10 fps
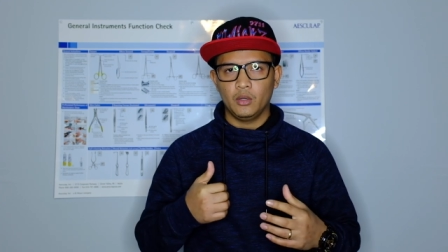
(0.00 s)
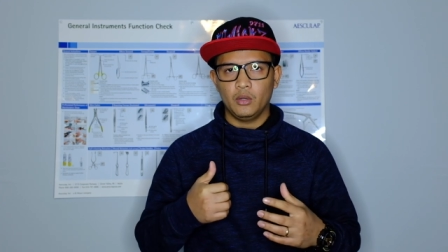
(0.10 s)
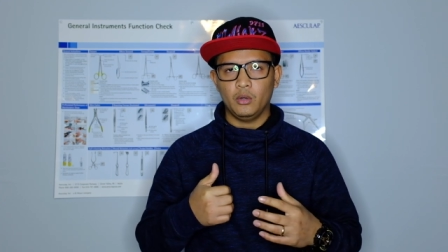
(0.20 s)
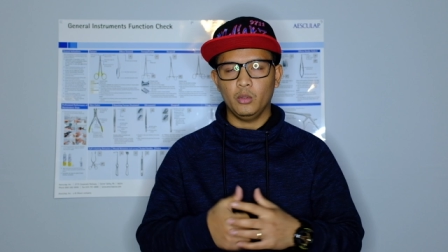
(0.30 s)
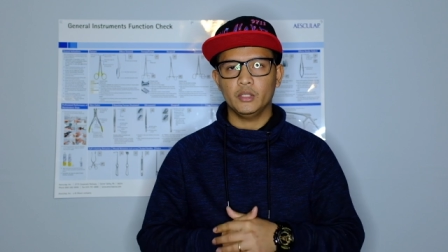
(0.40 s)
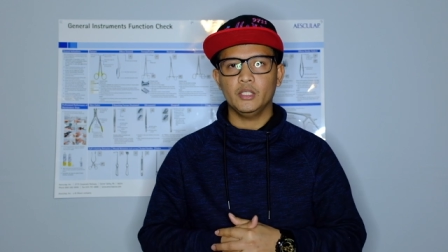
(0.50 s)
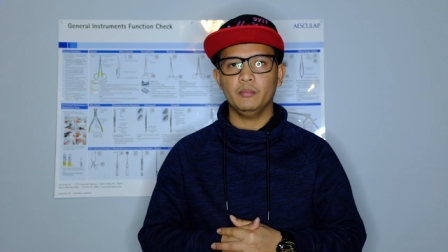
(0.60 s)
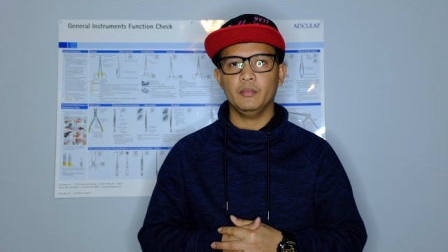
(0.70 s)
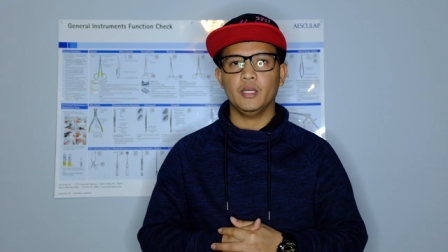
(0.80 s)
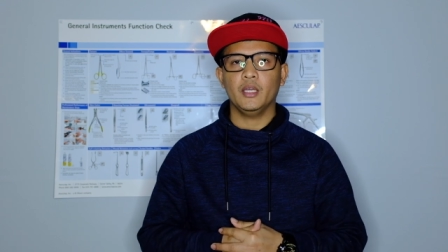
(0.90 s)
hold
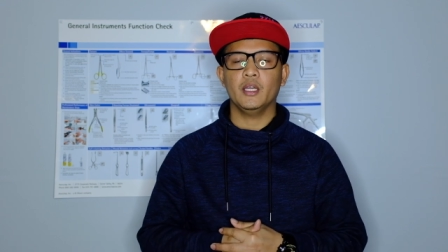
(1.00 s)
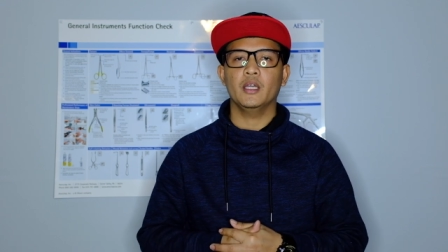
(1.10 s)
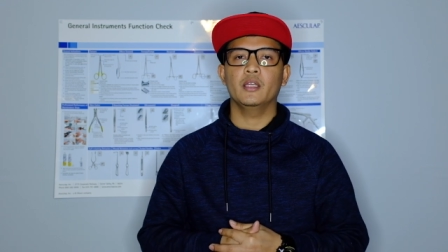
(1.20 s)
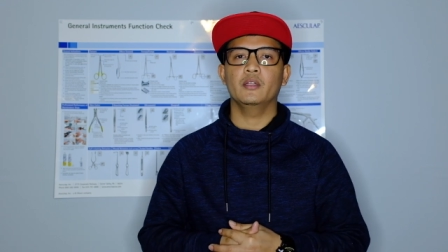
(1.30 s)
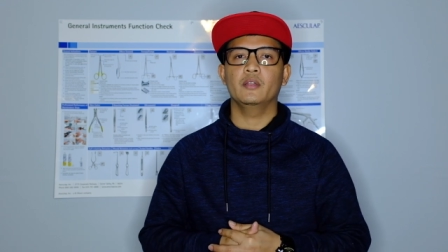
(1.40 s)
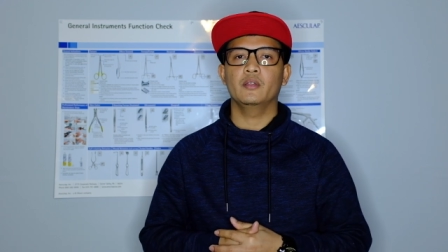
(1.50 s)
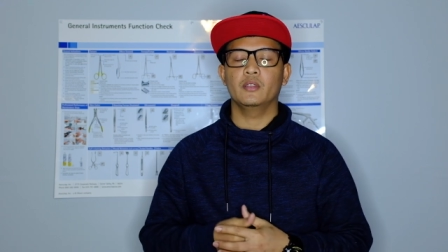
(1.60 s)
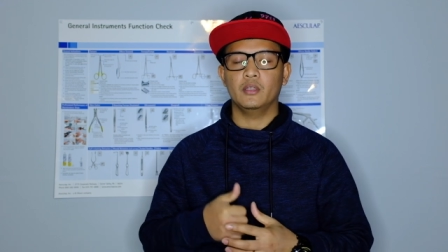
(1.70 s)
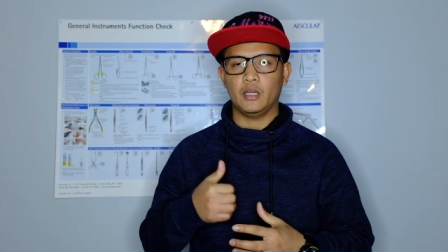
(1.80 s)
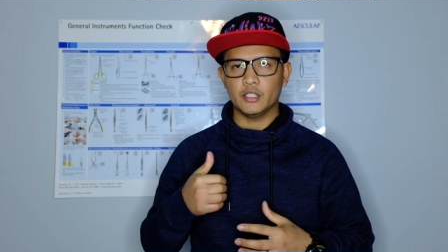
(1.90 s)
them and
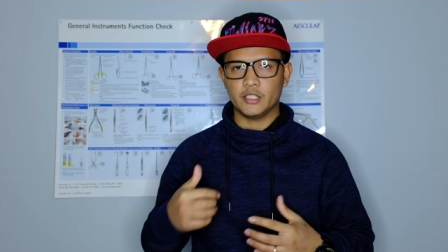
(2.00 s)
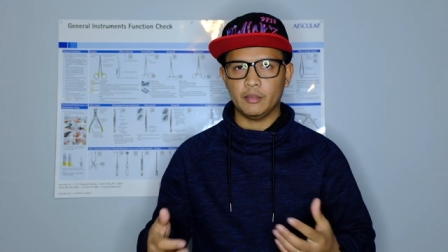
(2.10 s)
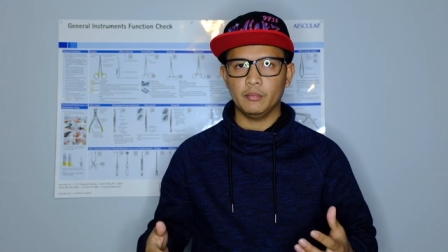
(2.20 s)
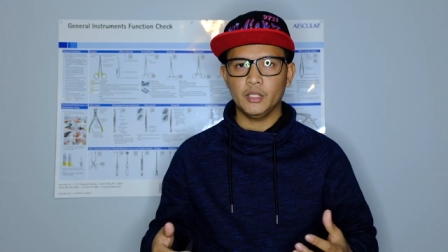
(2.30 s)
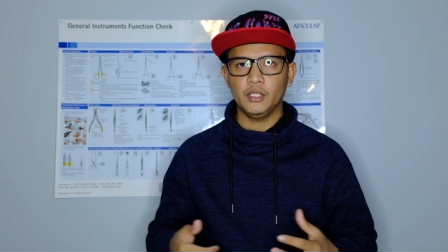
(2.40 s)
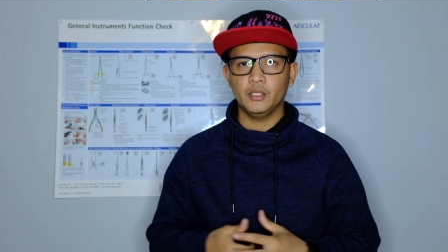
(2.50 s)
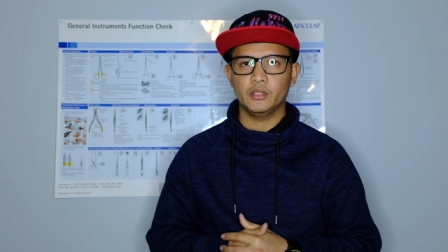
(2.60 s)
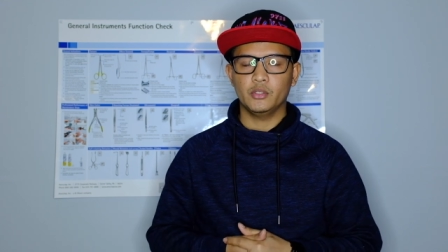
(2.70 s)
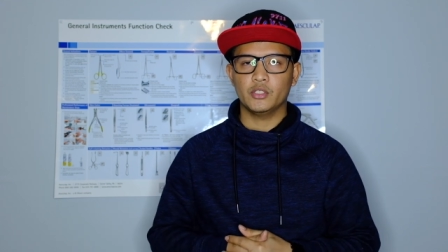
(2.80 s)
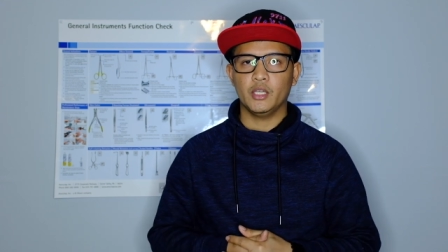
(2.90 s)
assembly
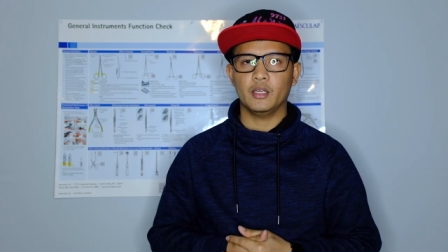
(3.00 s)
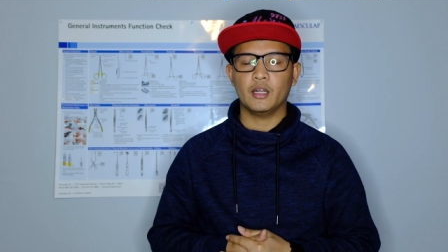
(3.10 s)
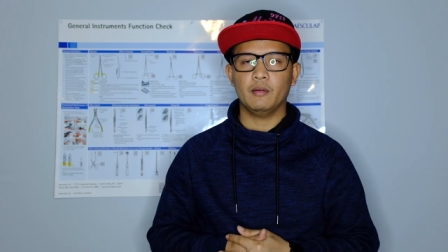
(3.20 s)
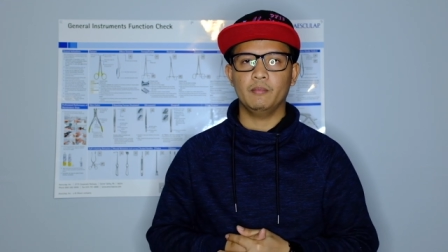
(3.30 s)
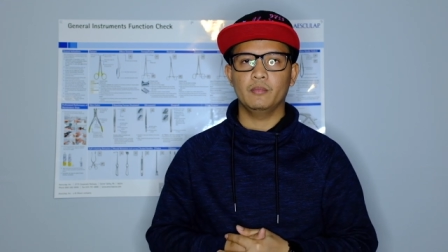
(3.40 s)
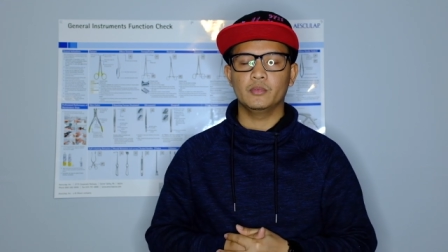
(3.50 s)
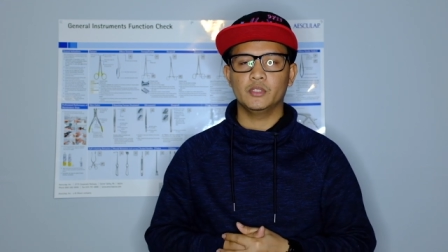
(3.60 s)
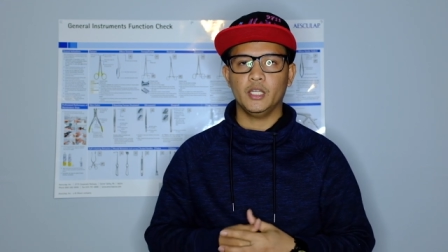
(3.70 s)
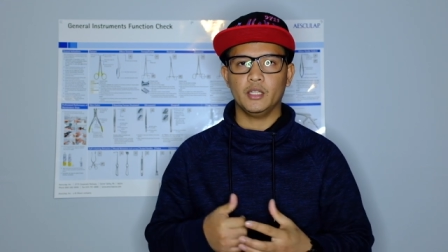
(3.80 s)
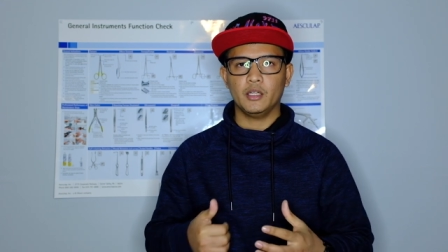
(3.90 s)
to set
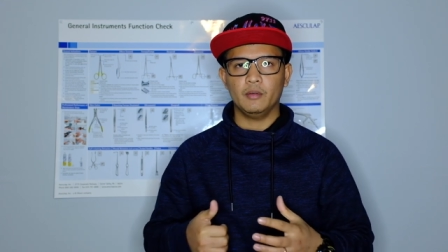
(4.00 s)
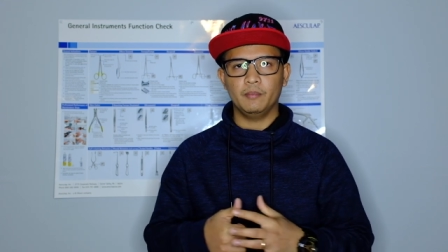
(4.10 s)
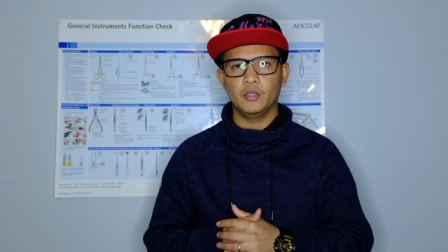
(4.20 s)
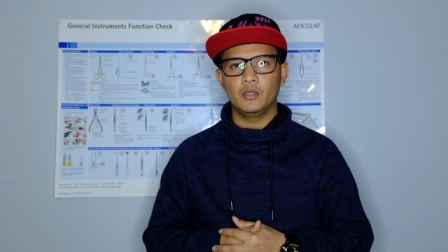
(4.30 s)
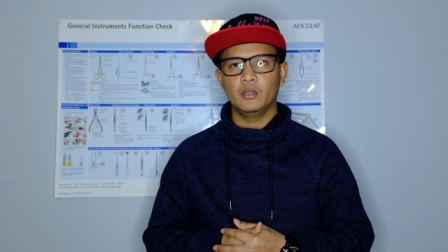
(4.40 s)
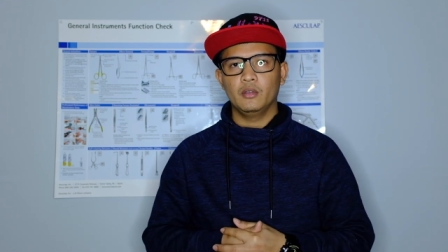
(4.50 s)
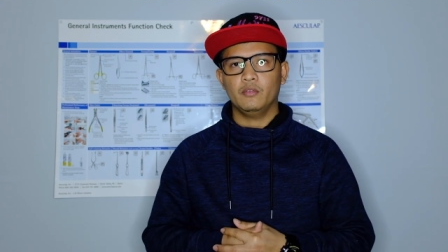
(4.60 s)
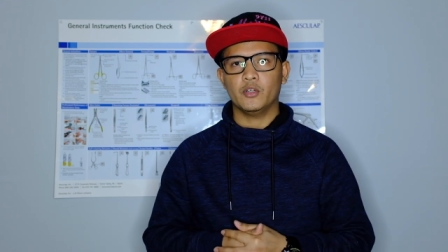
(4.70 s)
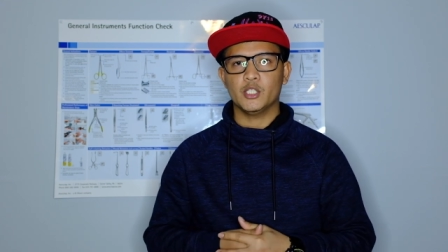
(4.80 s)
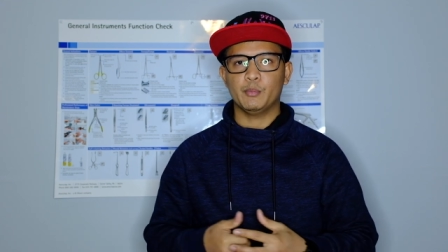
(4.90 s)
it up.
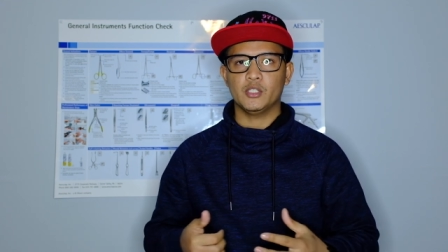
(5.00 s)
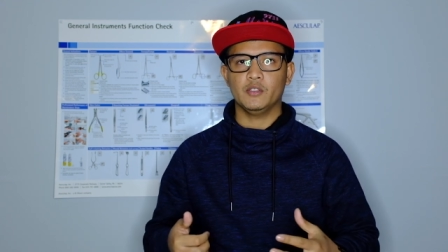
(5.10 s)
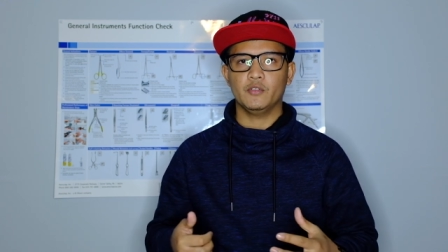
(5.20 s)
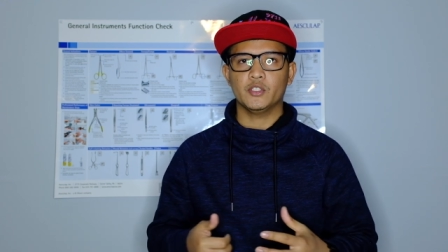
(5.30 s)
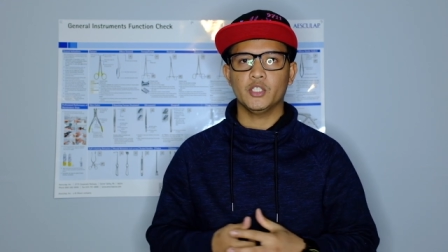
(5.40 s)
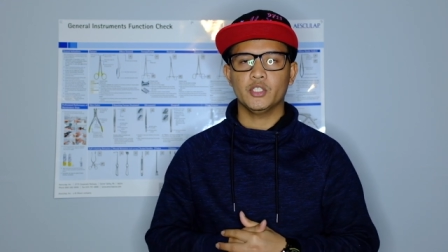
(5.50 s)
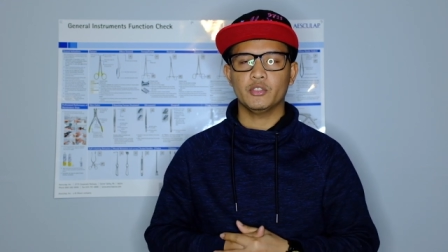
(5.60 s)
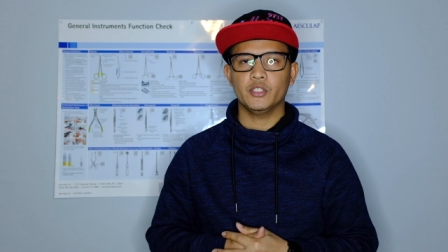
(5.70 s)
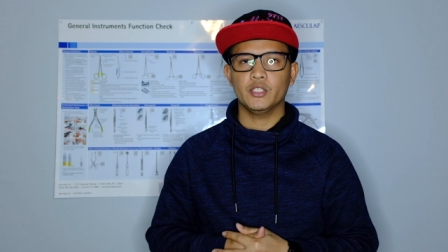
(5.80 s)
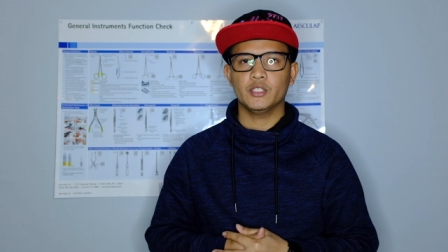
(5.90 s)
For specific
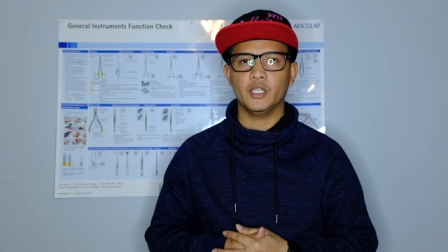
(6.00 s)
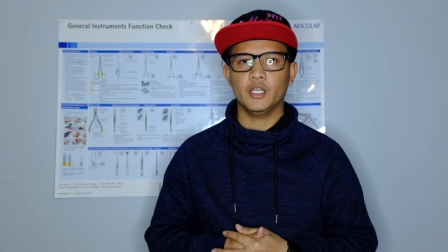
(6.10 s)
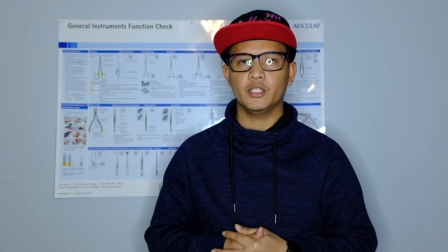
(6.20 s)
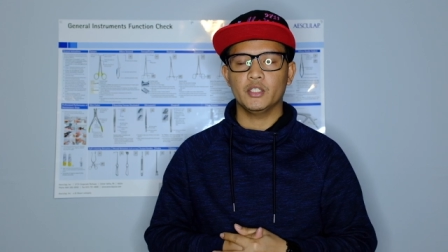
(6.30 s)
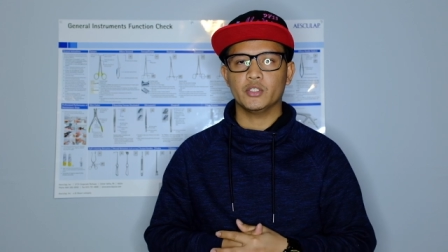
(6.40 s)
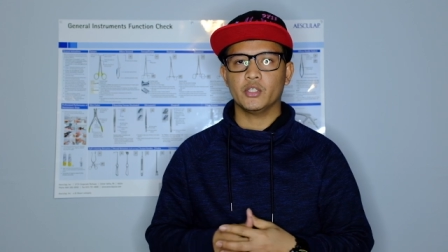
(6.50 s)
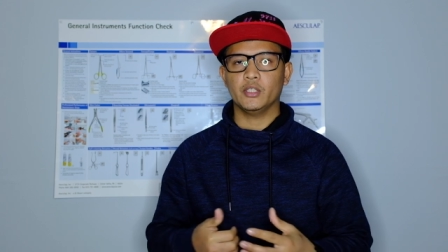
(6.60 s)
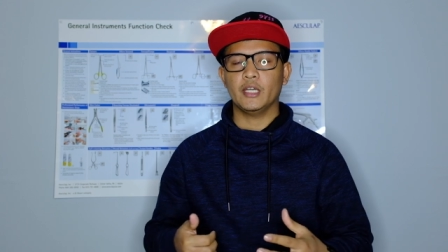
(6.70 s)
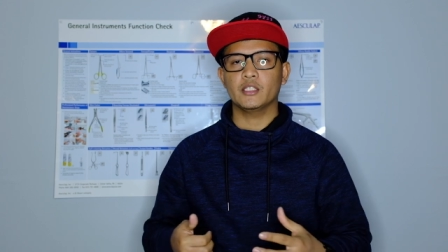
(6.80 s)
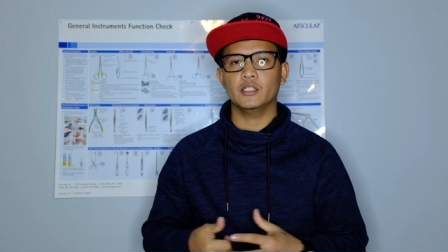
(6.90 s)
surgeries and
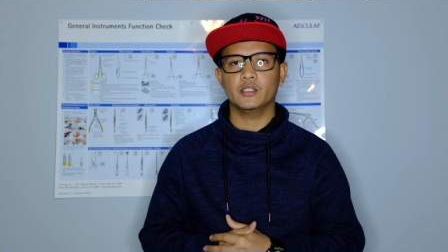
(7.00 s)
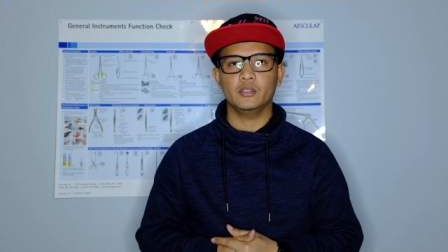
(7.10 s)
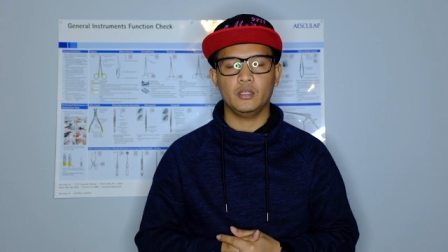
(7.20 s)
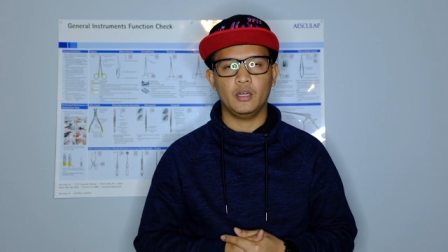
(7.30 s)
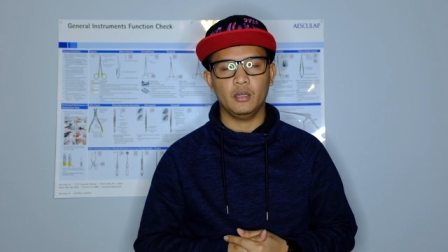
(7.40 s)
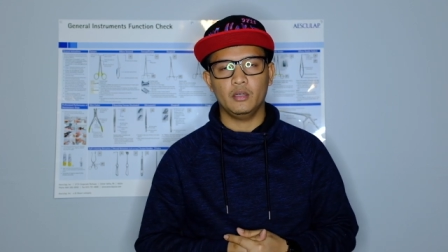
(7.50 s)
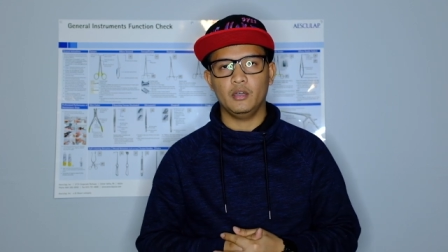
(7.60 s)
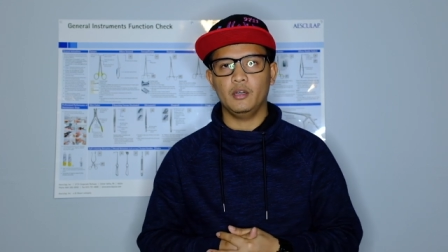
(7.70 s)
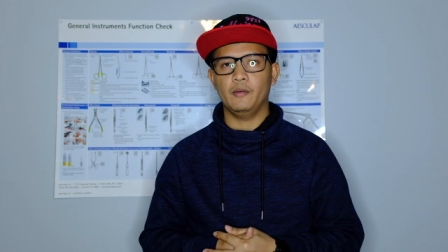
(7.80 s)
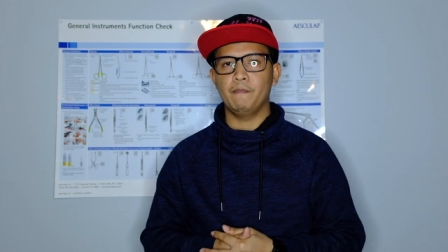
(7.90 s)
sterilize it
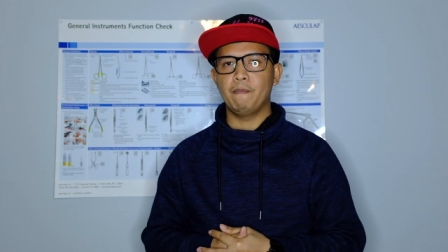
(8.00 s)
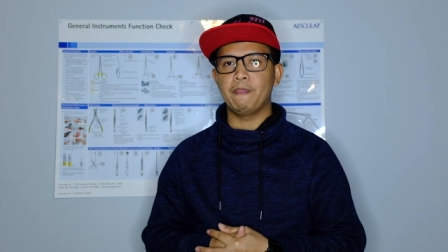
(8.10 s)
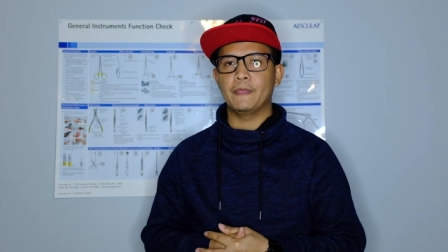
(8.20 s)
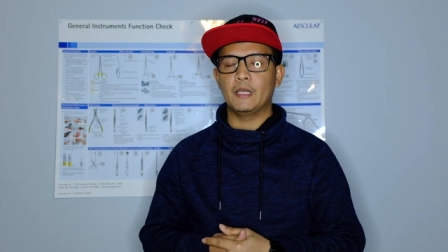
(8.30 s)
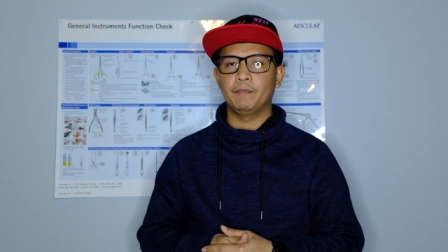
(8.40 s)
on